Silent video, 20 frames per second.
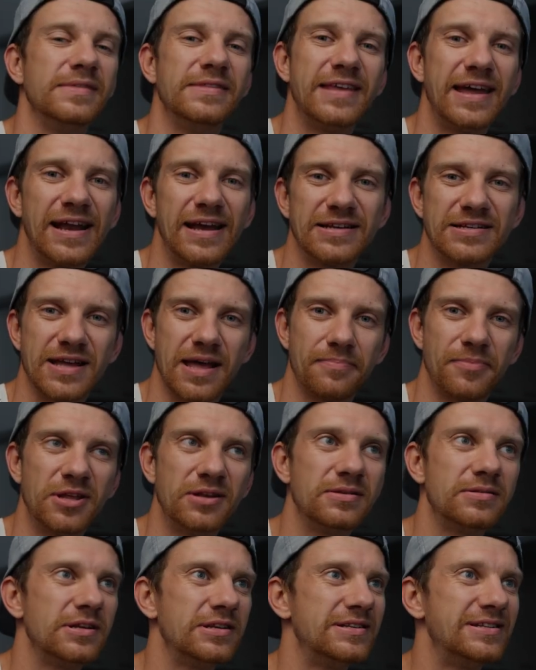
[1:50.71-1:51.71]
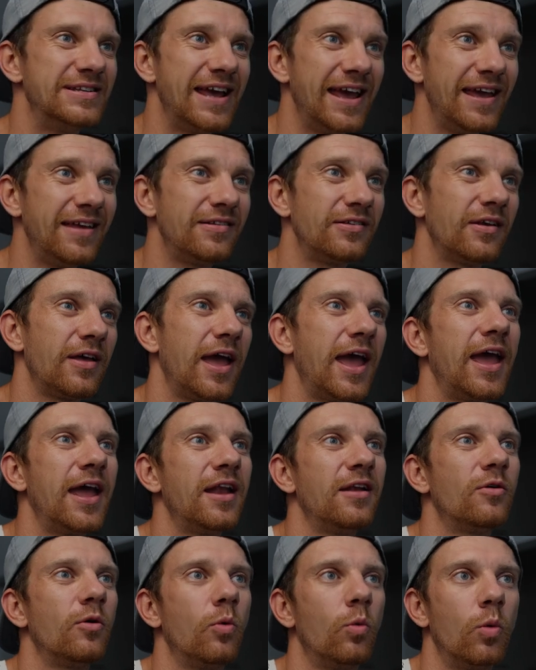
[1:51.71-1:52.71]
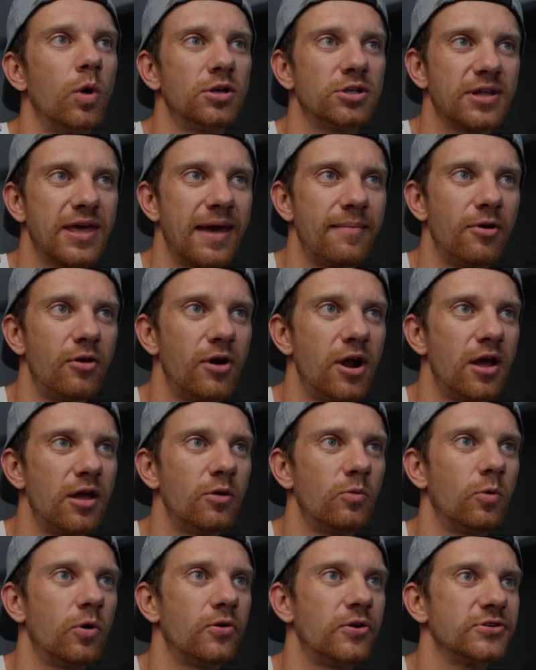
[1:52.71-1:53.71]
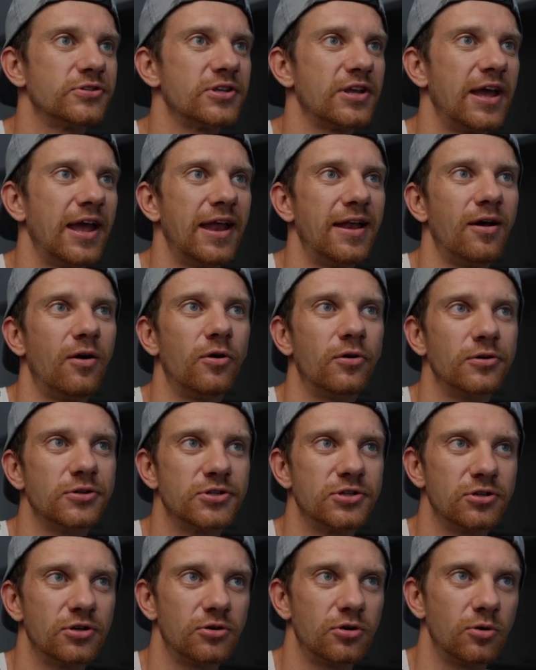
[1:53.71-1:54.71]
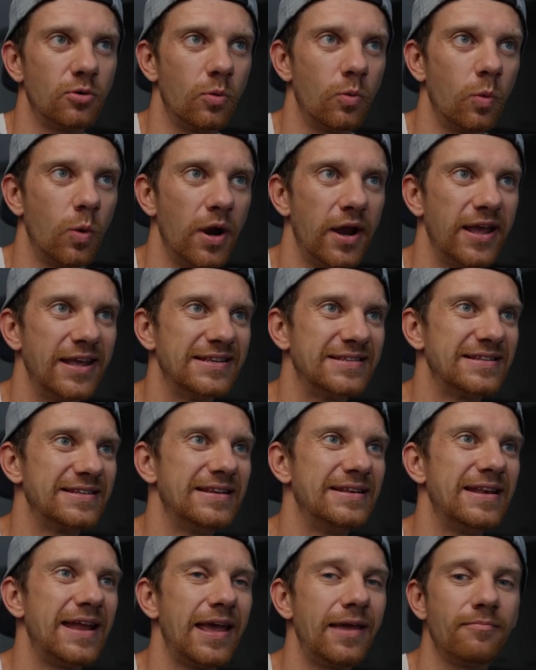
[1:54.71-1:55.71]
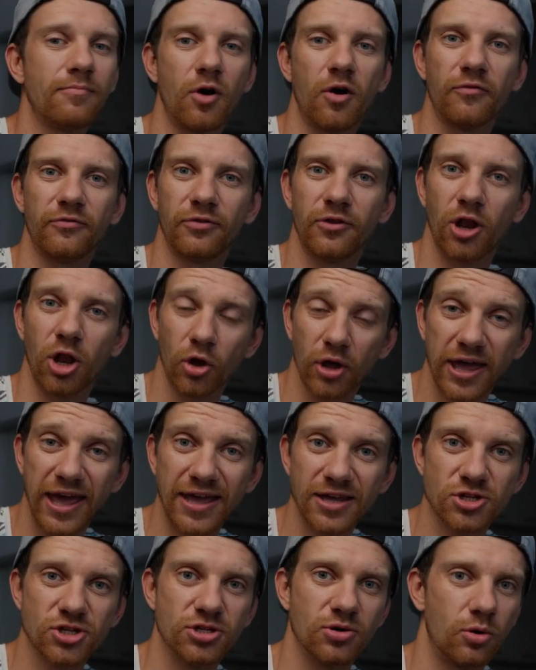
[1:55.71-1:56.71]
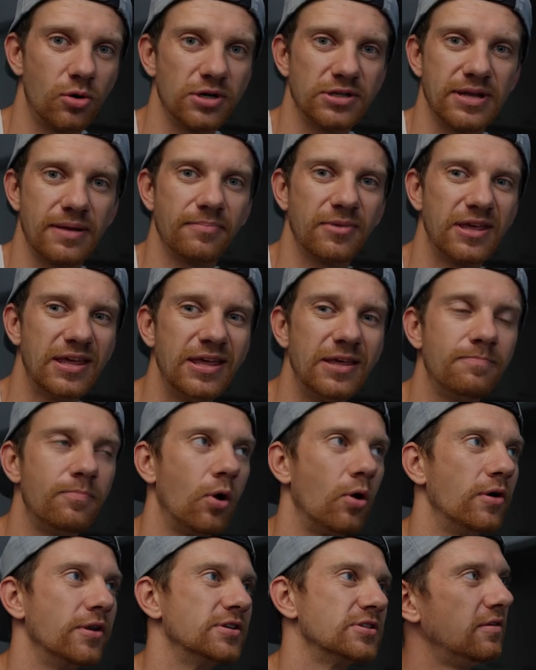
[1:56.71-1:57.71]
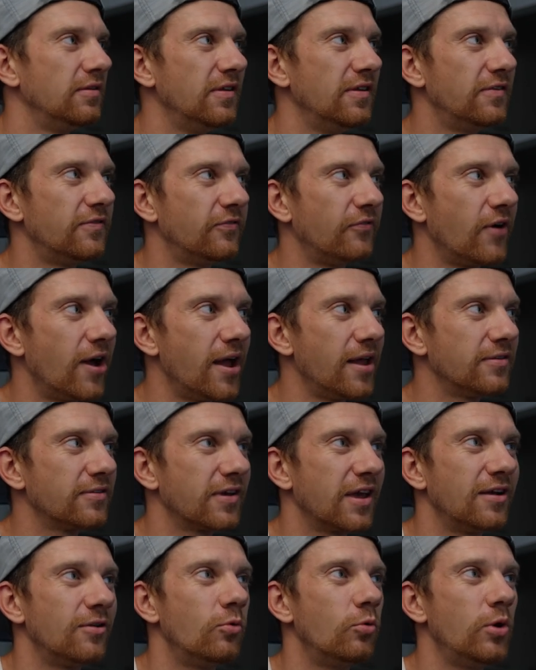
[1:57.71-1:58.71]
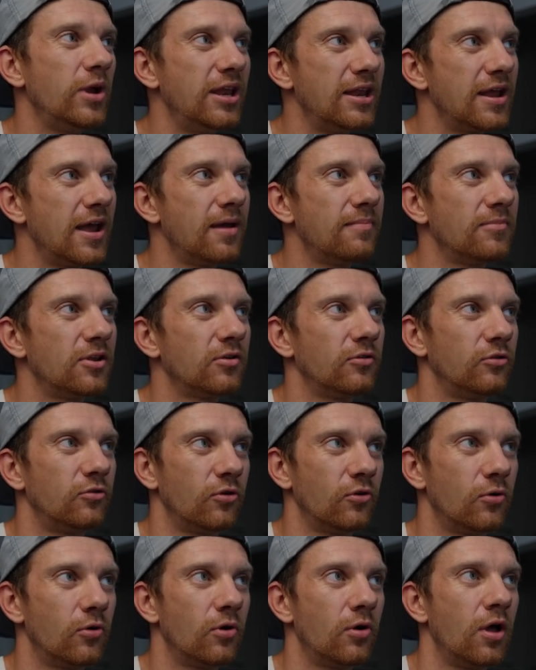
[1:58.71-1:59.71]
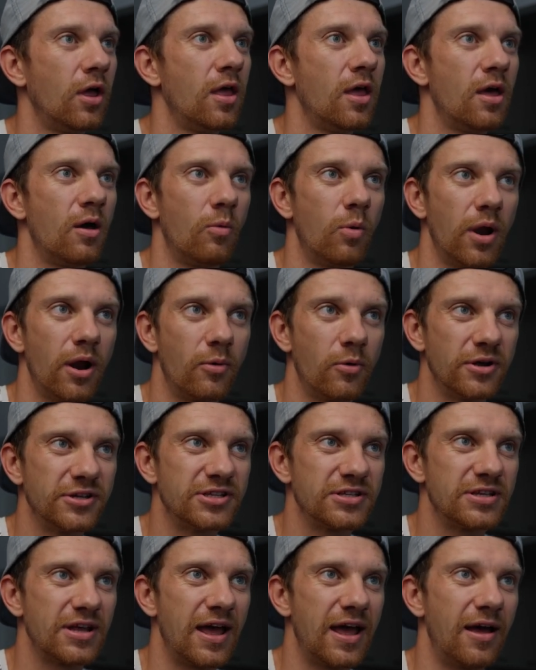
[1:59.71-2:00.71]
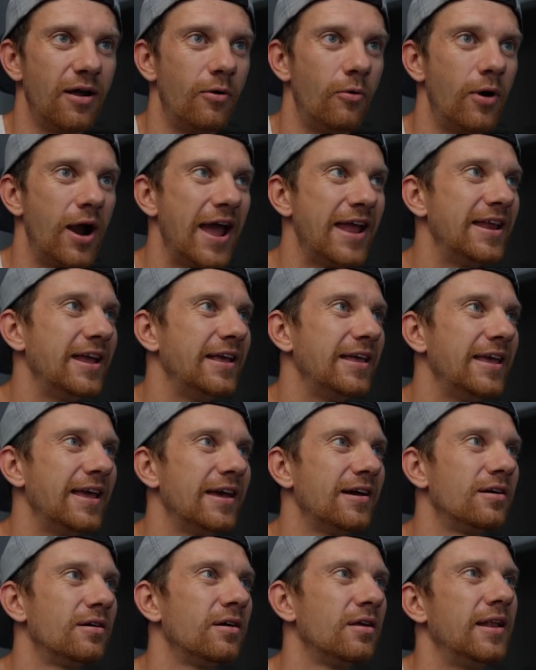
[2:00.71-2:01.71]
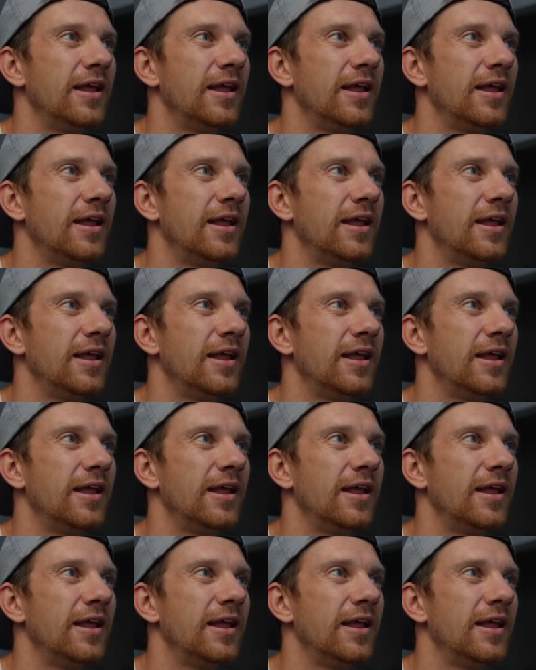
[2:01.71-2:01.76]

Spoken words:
Then I type in the date and what camera it was, and also what is the name of the location or some key points. These files get renamed to what I was writing here.